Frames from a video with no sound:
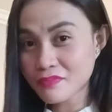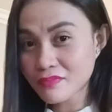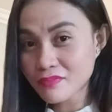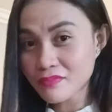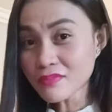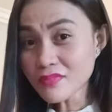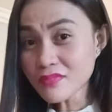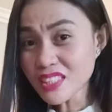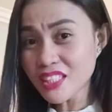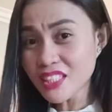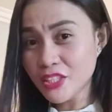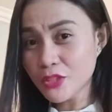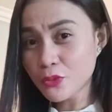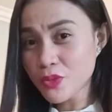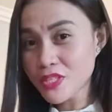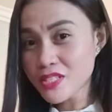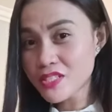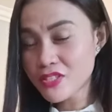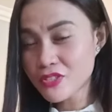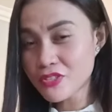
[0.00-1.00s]
And I was
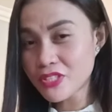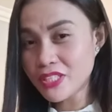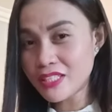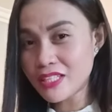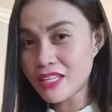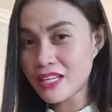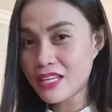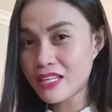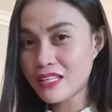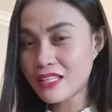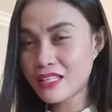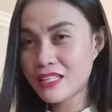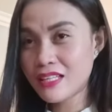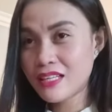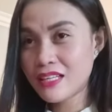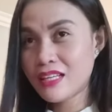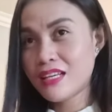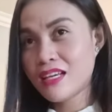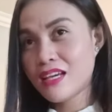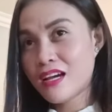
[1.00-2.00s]
so
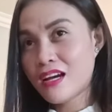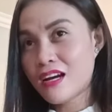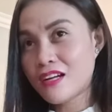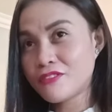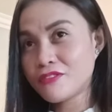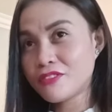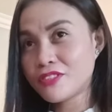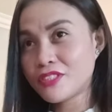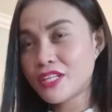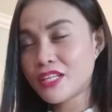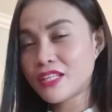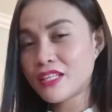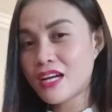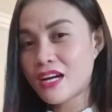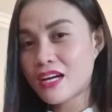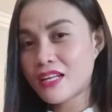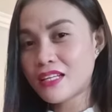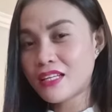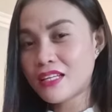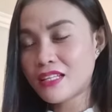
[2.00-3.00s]
scared,
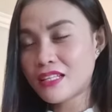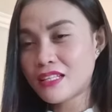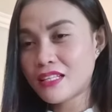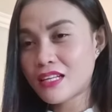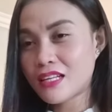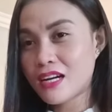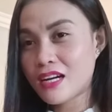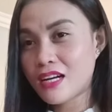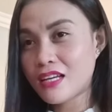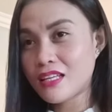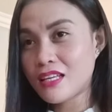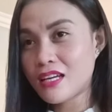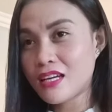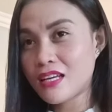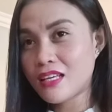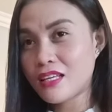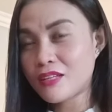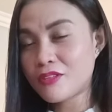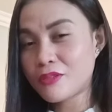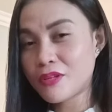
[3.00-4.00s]
and
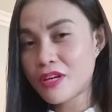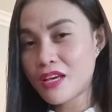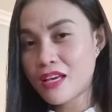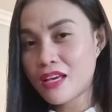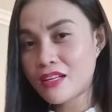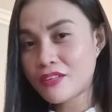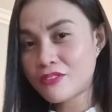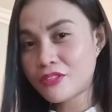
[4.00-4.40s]
luckily that